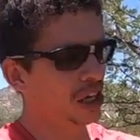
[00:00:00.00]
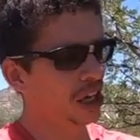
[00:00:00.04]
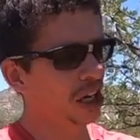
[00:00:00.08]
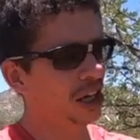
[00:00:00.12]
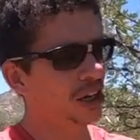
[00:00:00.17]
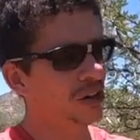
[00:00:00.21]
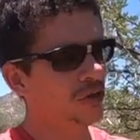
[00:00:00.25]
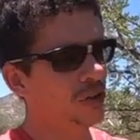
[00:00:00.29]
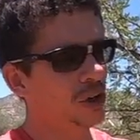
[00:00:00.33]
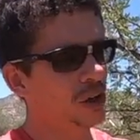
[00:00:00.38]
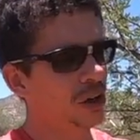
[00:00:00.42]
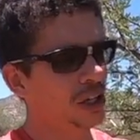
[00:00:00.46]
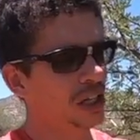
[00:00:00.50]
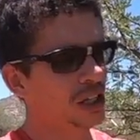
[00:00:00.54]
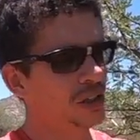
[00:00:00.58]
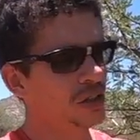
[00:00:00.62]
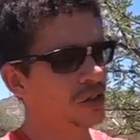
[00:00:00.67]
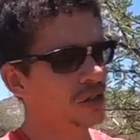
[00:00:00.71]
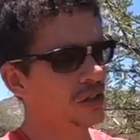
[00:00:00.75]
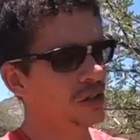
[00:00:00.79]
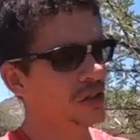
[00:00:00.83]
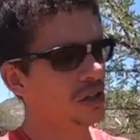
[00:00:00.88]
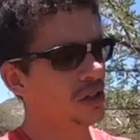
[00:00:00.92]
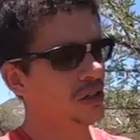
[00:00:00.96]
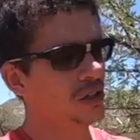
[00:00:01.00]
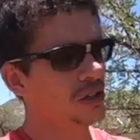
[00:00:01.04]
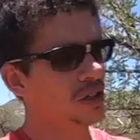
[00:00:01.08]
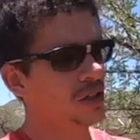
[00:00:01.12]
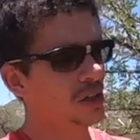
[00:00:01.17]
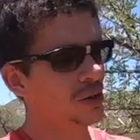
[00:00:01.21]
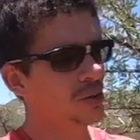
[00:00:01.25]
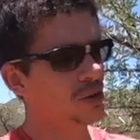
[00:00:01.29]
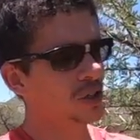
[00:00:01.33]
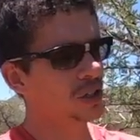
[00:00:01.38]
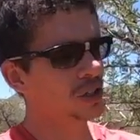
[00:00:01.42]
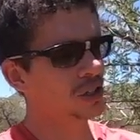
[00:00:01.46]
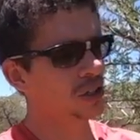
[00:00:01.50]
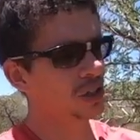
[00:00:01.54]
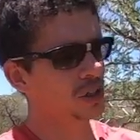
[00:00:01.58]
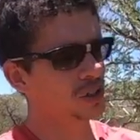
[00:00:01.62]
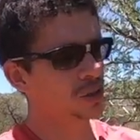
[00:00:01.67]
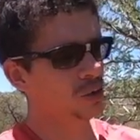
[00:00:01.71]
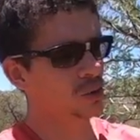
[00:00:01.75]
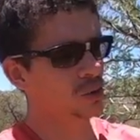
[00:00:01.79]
And if you look at zebra snakes,